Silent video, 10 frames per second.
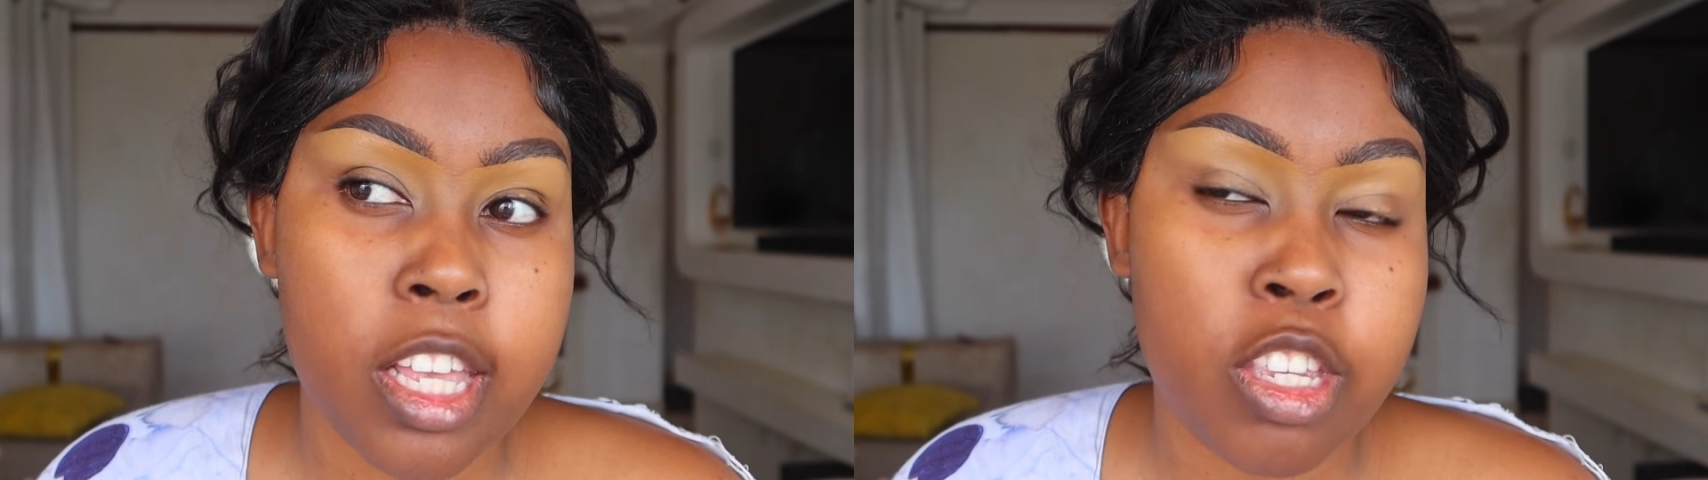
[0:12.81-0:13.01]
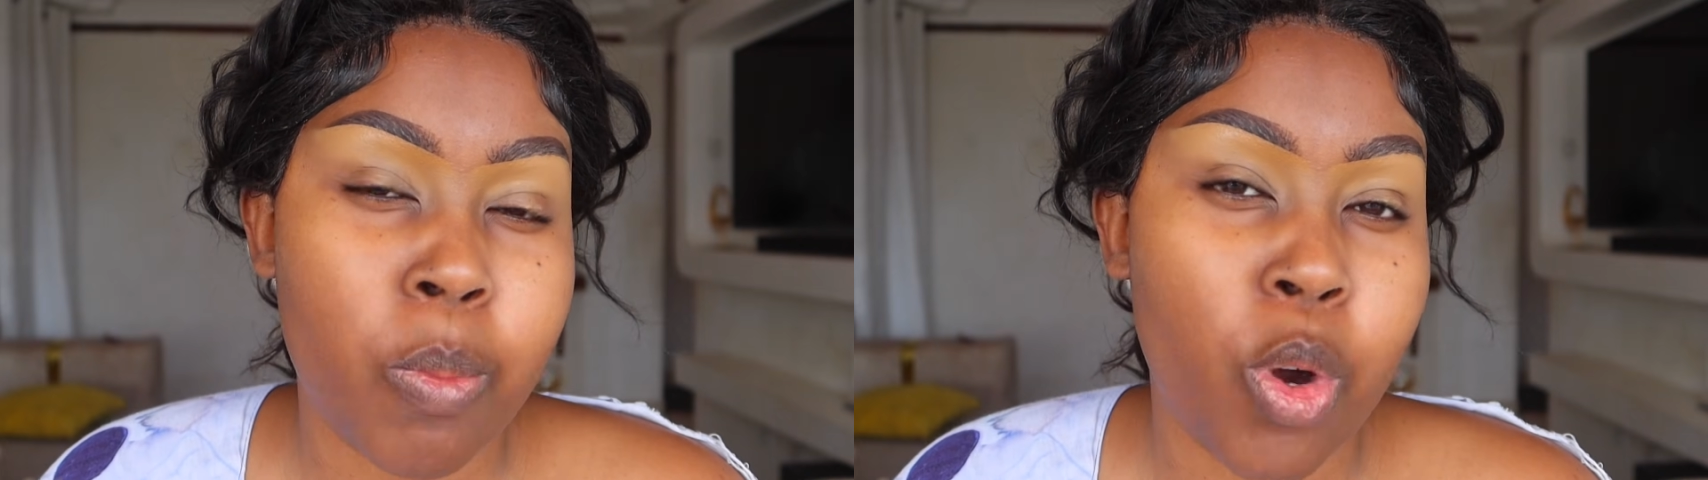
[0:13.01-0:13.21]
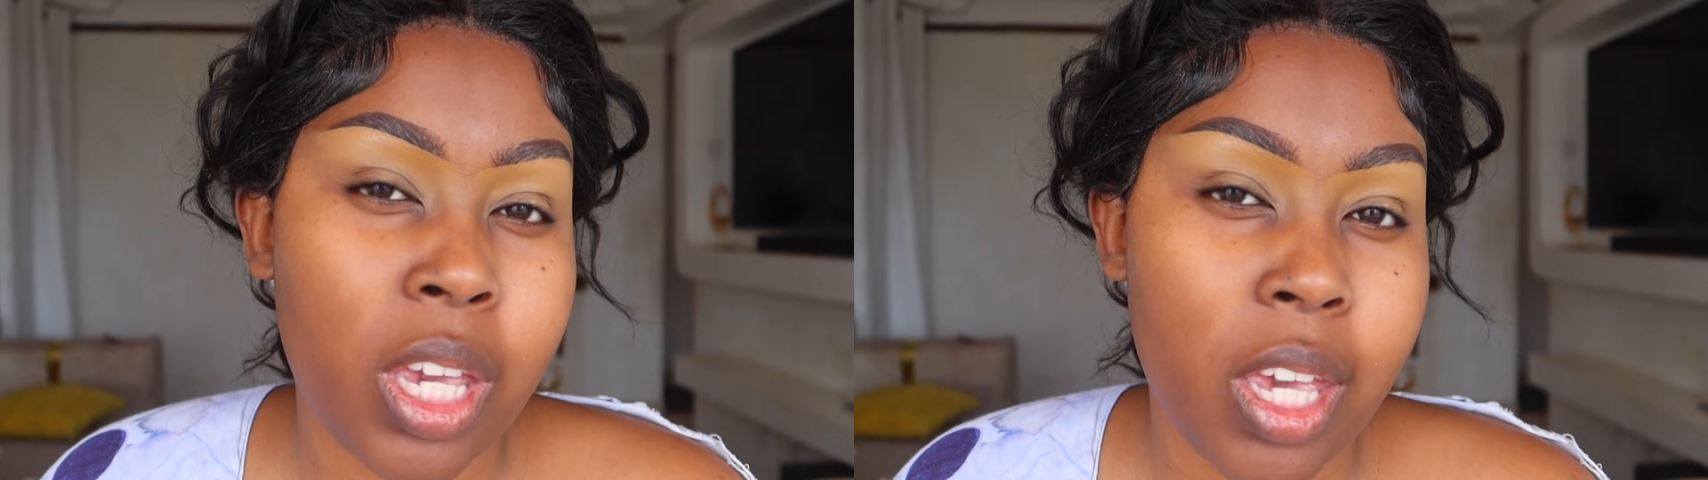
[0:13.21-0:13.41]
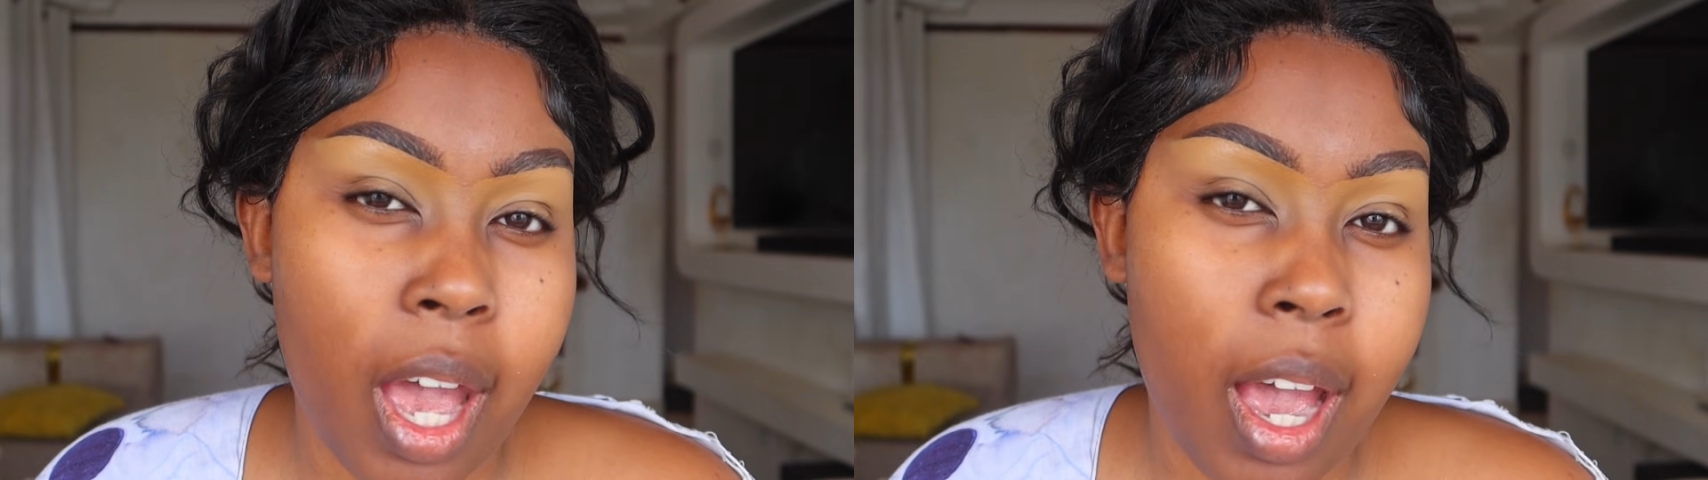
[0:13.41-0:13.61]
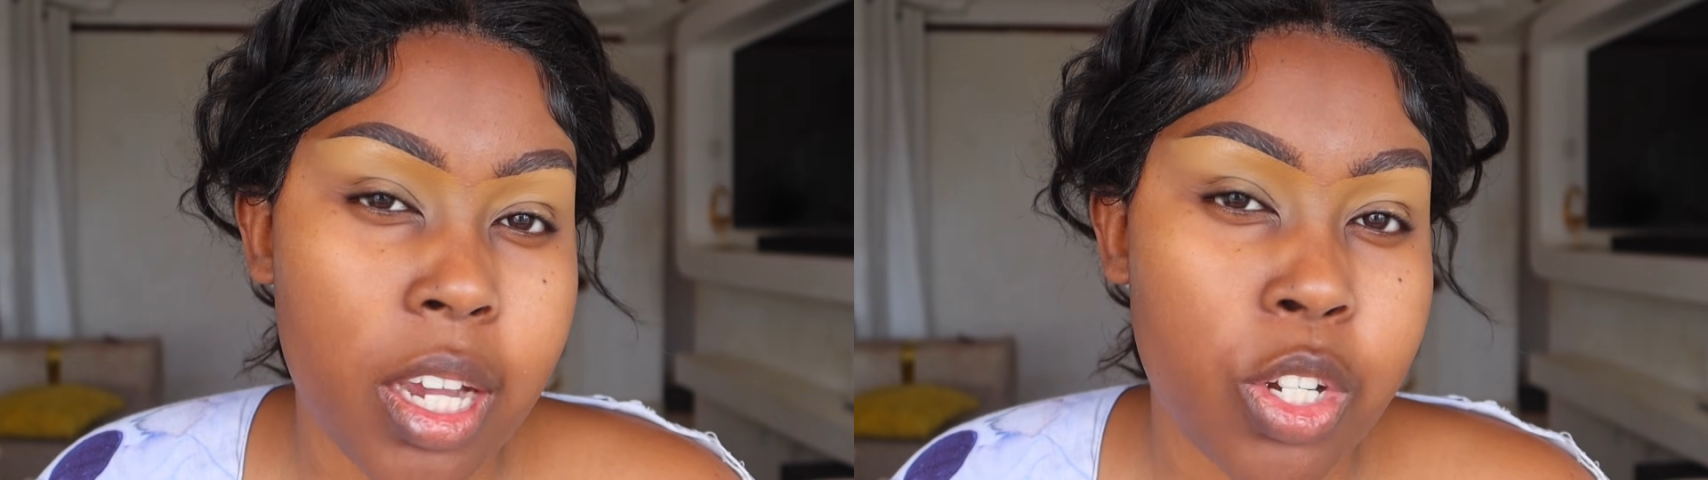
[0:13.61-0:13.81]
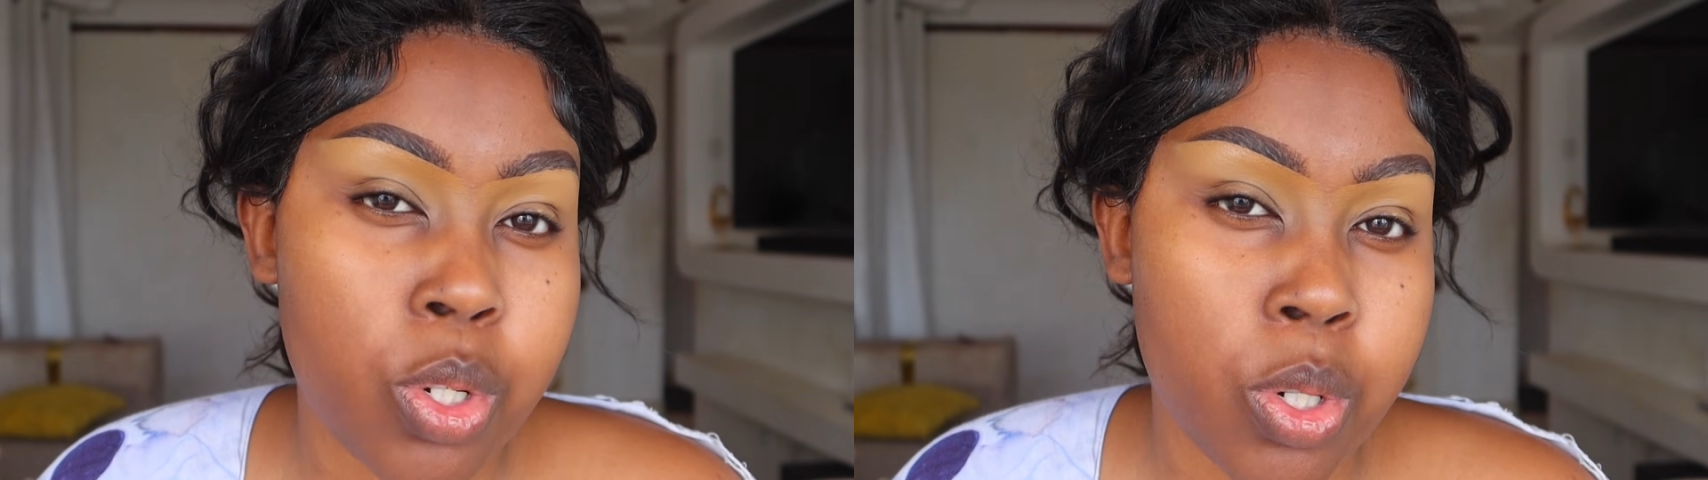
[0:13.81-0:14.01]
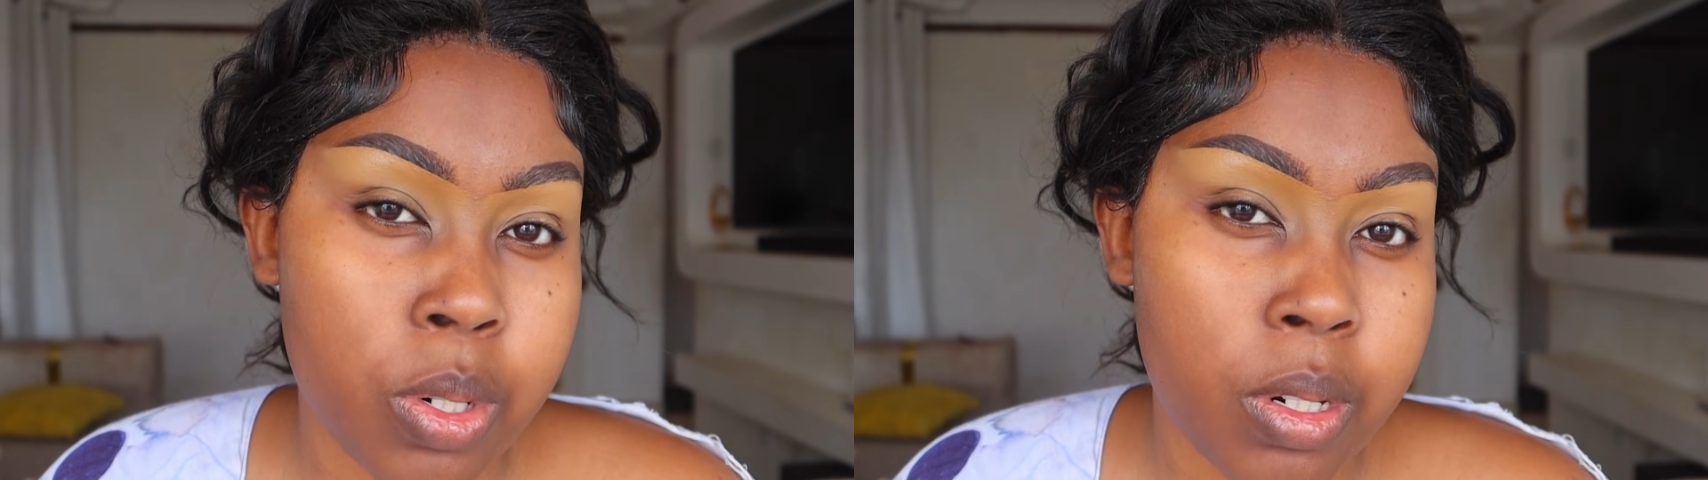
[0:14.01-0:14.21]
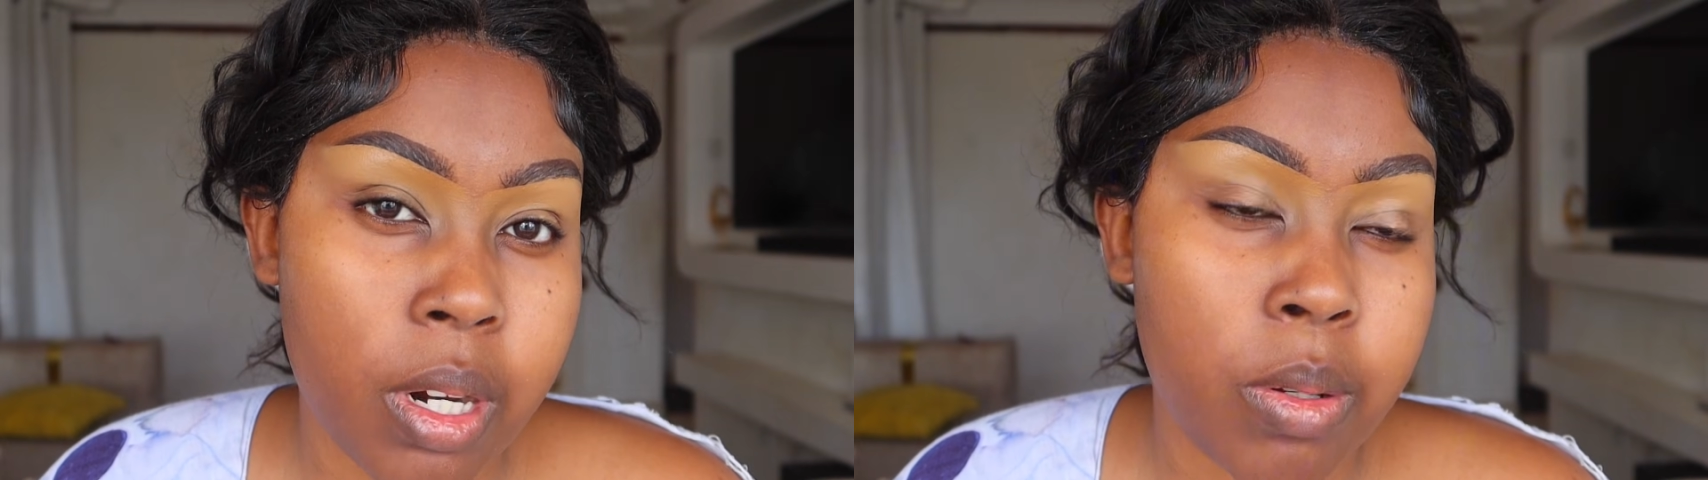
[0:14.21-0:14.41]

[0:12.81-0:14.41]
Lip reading: smoky eye tutorial